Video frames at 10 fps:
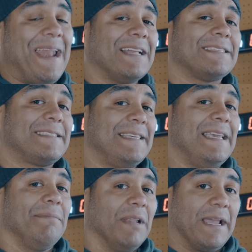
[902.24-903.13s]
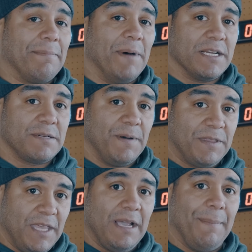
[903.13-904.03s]
not seem like much,
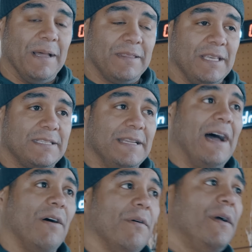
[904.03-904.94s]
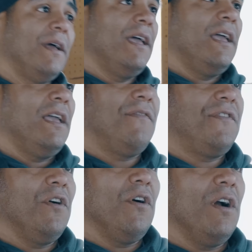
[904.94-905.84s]
but think about this now. if
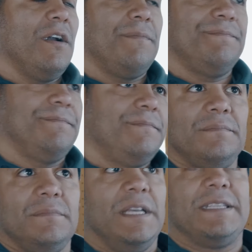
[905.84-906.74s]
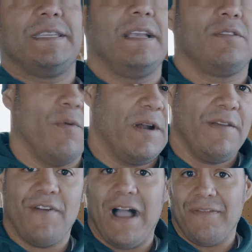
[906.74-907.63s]
you're, let's say,
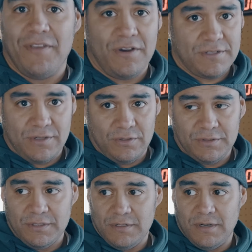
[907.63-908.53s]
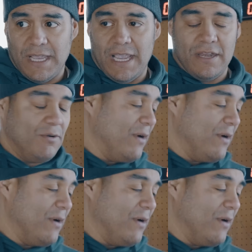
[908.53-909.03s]
25 years old, okay, and you